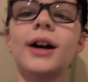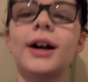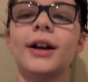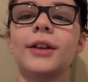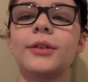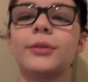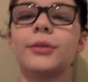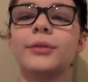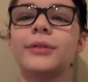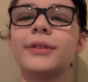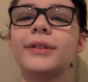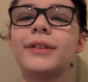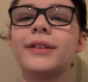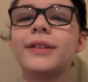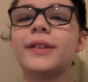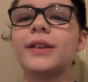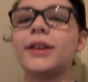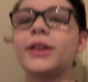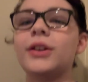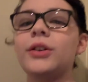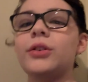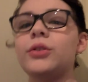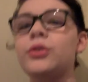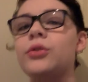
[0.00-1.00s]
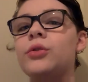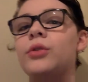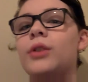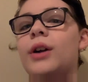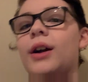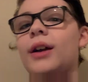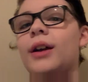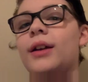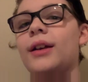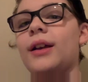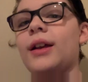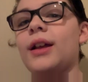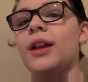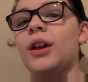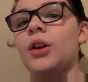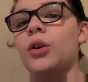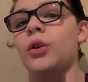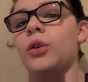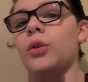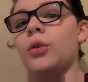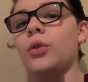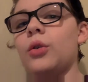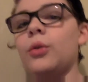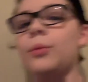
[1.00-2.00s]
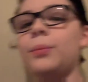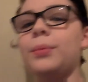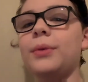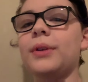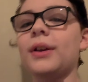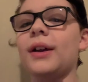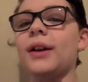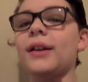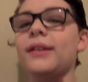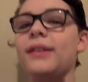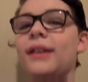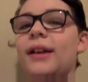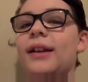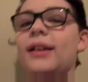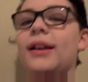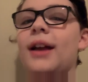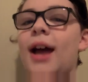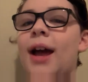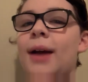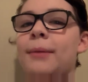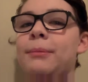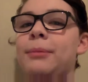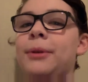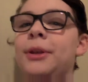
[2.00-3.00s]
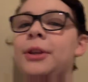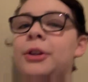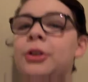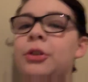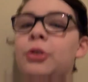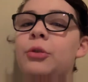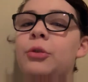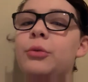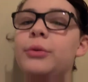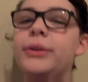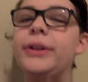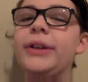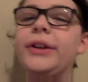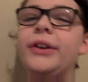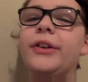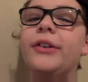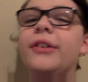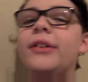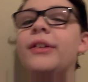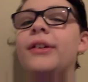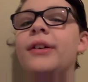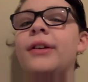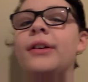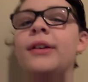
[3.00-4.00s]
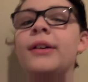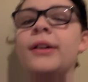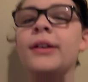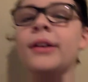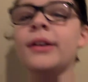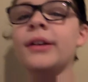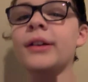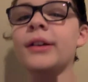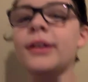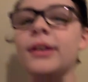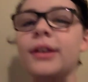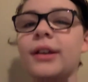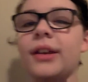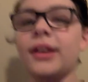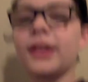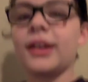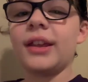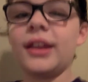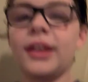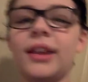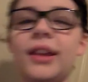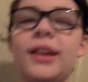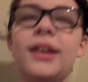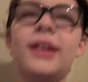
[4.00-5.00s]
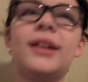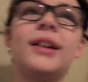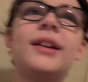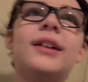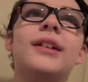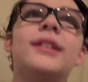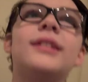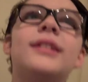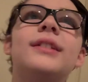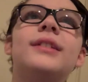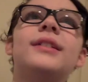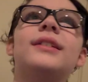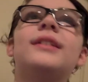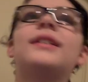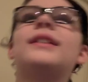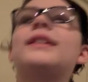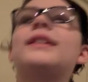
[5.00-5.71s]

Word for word: I just want to say you guys, hope you guys had a happy new year. And